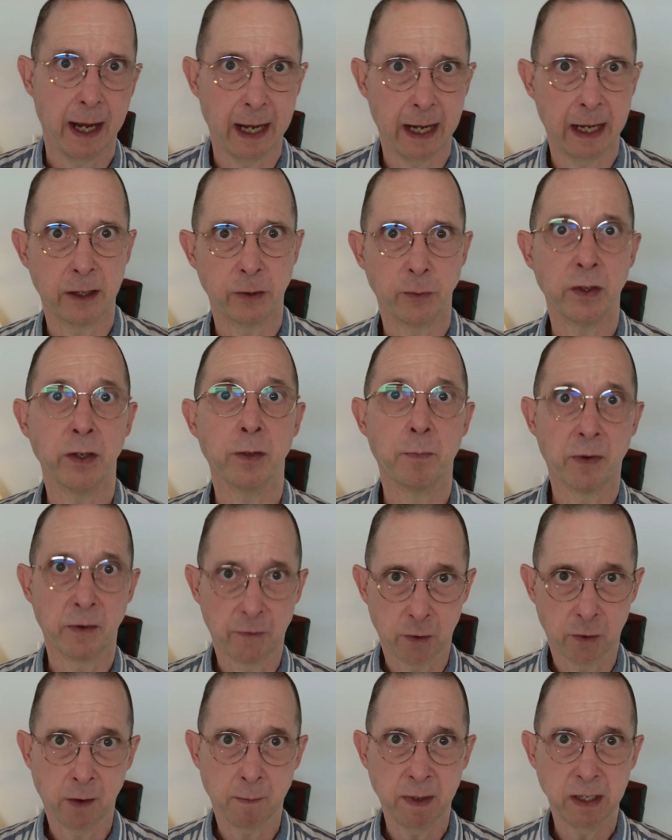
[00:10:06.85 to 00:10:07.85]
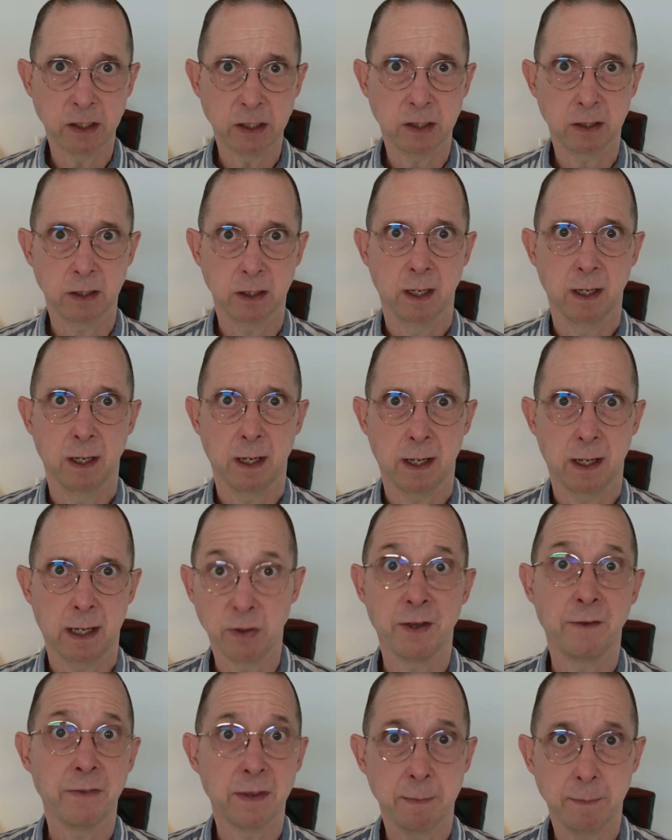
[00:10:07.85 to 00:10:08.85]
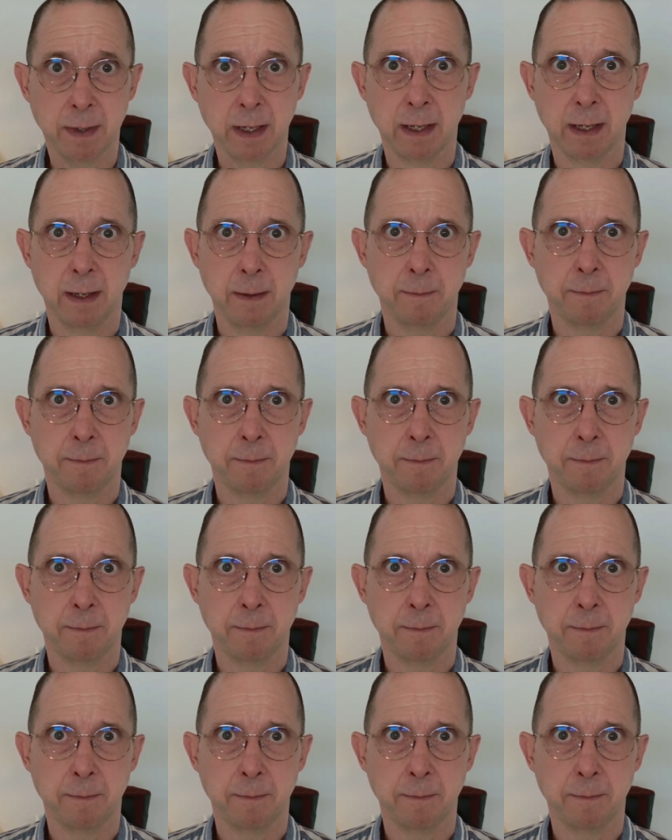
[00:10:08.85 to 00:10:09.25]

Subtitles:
and real performance, both of them,